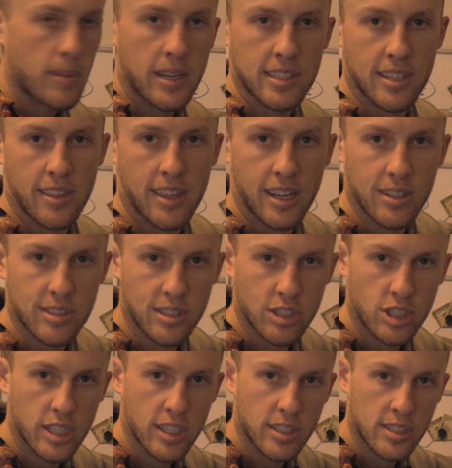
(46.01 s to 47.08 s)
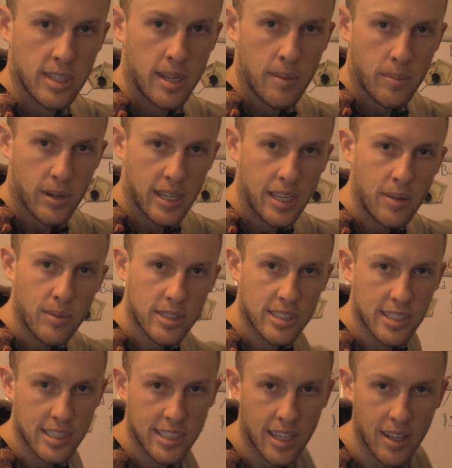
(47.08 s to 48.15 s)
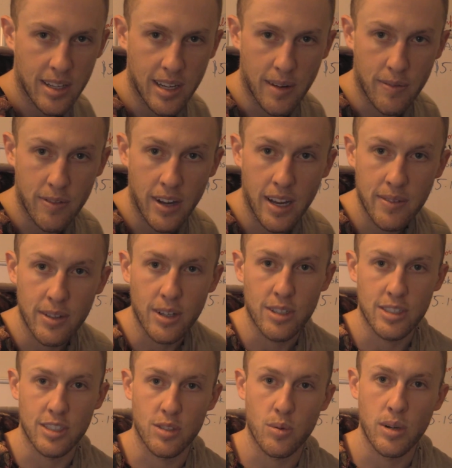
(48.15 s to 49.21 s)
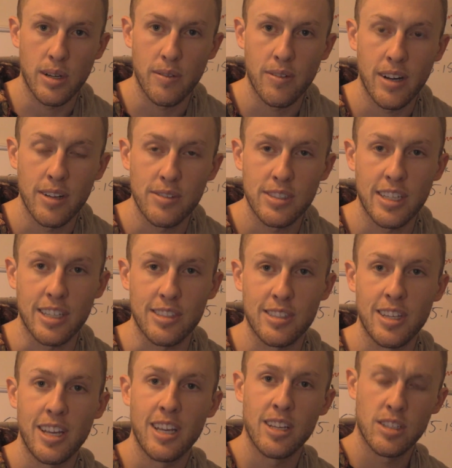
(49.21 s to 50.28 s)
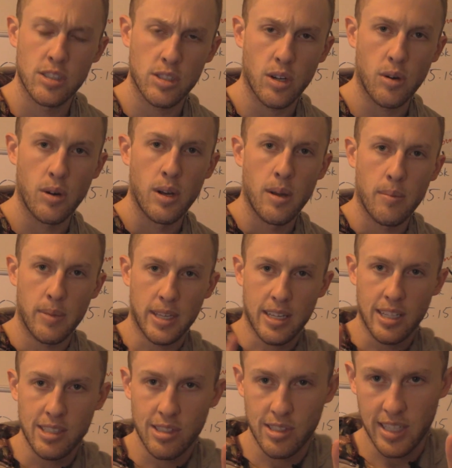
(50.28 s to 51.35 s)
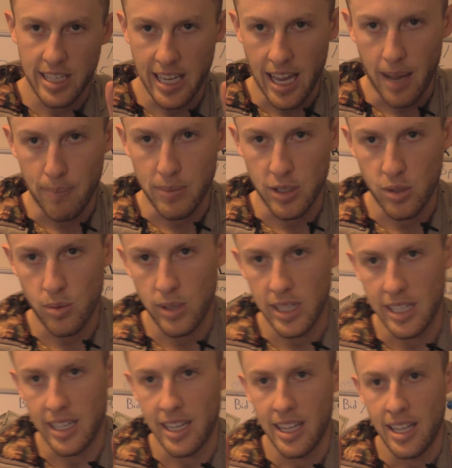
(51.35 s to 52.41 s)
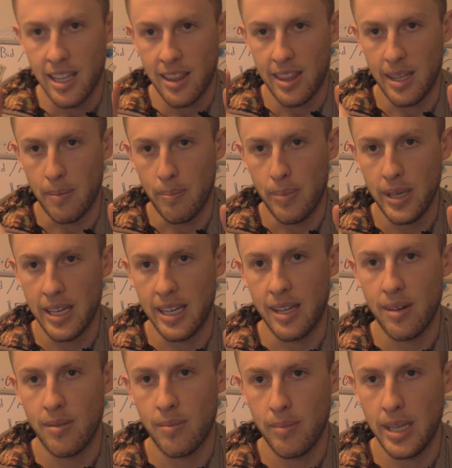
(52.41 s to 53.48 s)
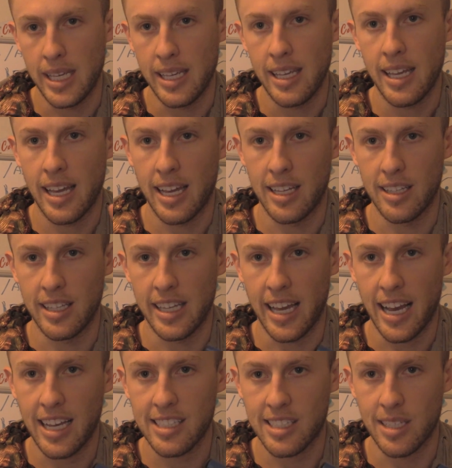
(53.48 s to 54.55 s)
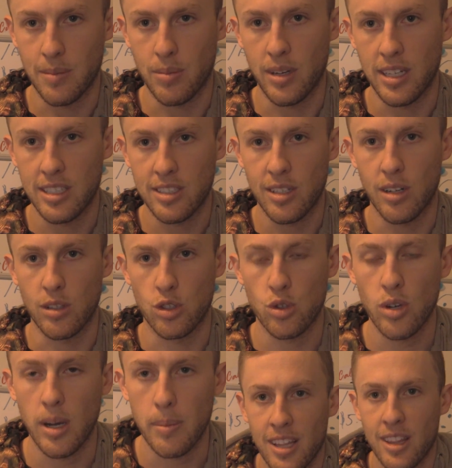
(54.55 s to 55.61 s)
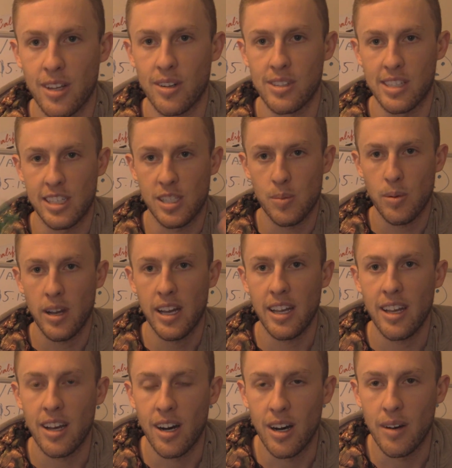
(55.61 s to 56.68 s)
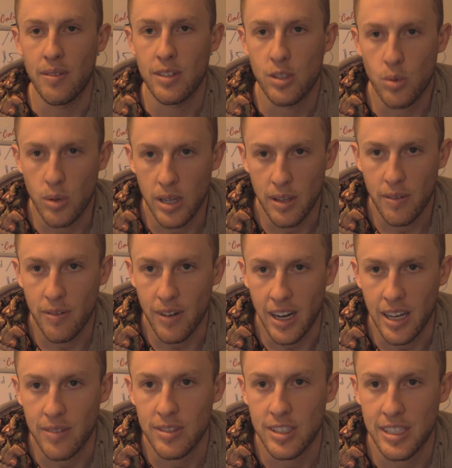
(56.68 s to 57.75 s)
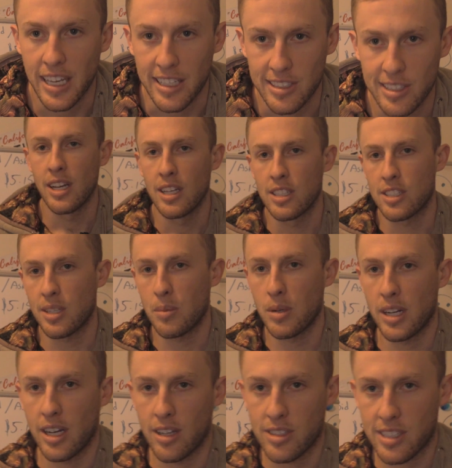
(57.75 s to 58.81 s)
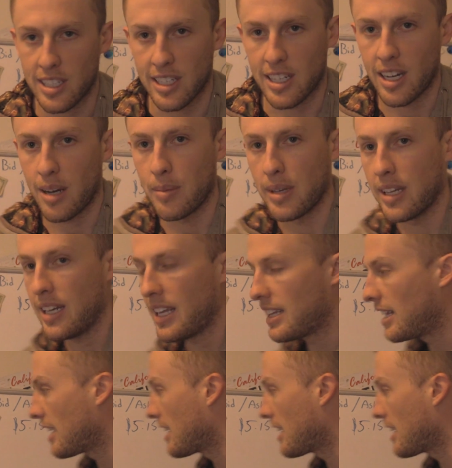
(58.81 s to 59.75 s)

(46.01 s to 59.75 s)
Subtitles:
has 1,000 shares, but he wants to sell it at $5.25. So because there's a gap between the bid, me, and the asking price, Donald Trump, there is a spread of 25 cents. Someone else can come in and they